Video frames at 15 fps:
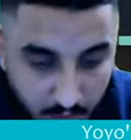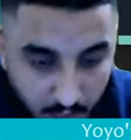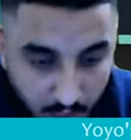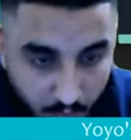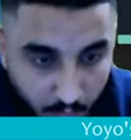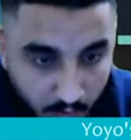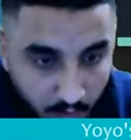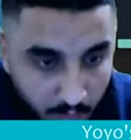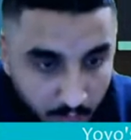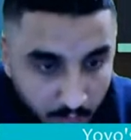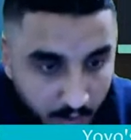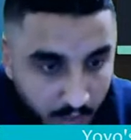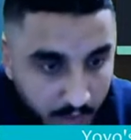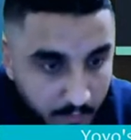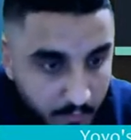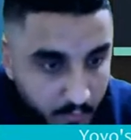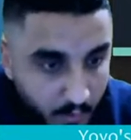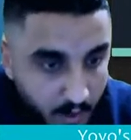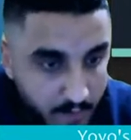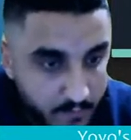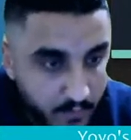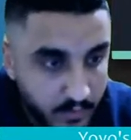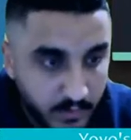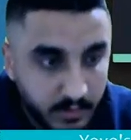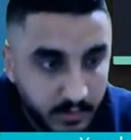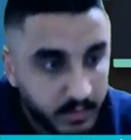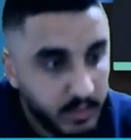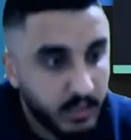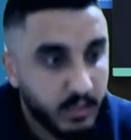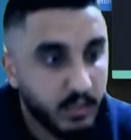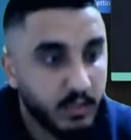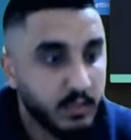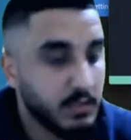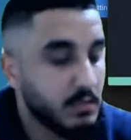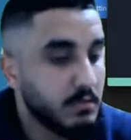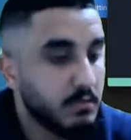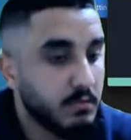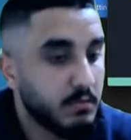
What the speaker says: I want my preferences.